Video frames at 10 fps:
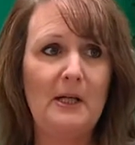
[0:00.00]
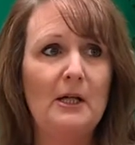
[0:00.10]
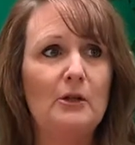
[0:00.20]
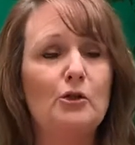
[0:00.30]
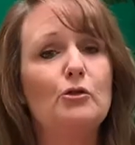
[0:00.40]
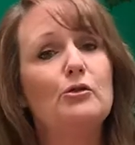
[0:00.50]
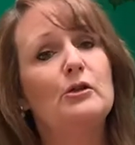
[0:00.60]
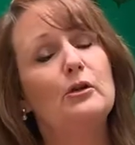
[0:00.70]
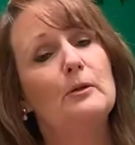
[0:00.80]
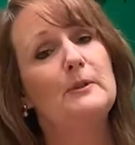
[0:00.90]
The children
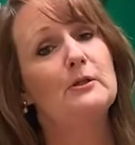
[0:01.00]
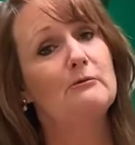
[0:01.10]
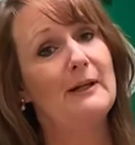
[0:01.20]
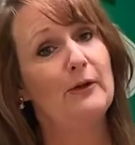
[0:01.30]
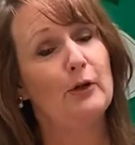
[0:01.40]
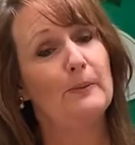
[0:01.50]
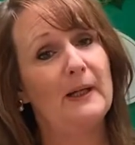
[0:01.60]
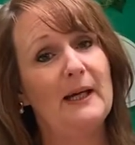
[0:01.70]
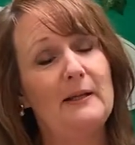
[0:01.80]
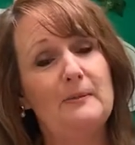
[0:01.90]
that come into Renthorpe
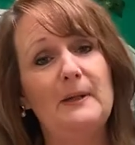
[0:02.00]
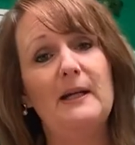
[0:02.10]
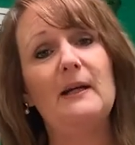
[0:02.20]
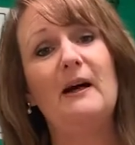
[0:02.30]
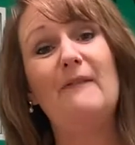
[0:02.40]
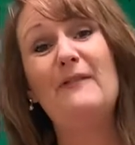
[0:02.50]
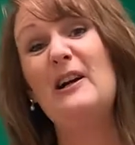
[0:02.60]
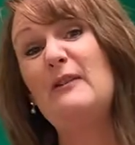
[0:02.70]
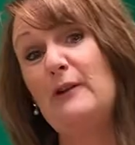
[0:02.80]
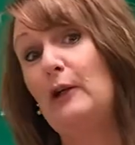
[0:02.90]
Academy are
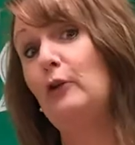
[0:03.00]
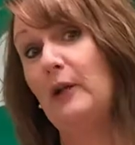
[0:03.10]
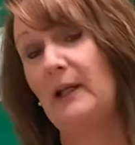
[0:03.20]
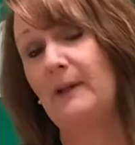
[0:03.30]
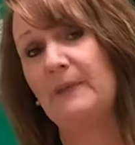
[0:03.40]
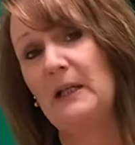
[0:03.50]
very, very lucky,